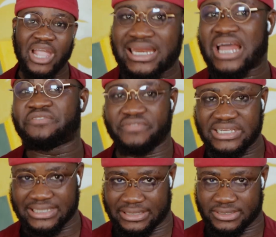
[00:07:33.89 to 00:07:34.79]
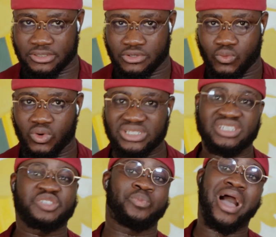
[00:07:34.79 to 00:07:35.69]
and that visit
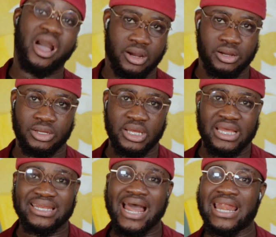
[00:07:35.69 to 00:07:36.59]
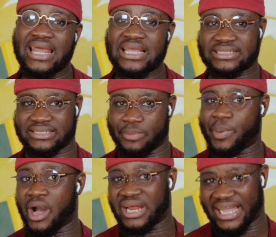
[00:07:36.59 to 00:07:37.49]
was the spark that lit the
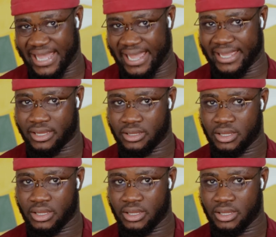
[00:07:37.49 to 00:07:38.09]
powder keg.